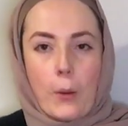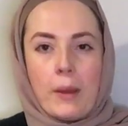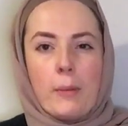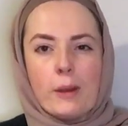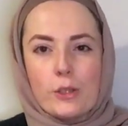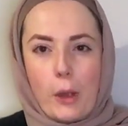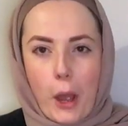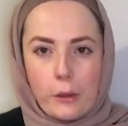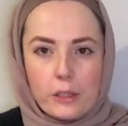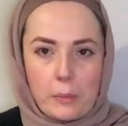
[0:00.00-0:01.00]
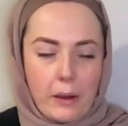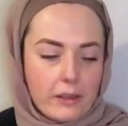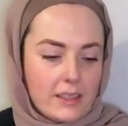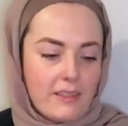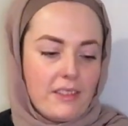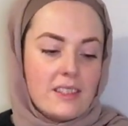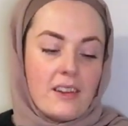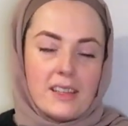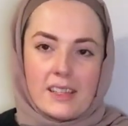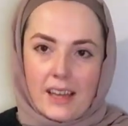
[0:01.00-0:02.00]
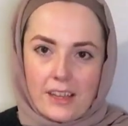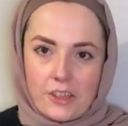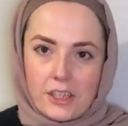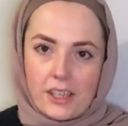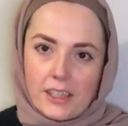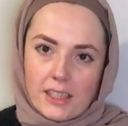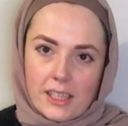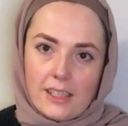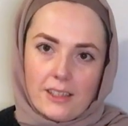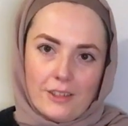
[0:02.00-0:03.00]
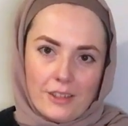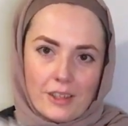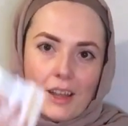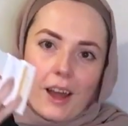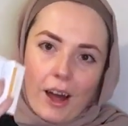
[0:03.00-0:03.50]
Or maybe I'll do a host party. If this isolation continues,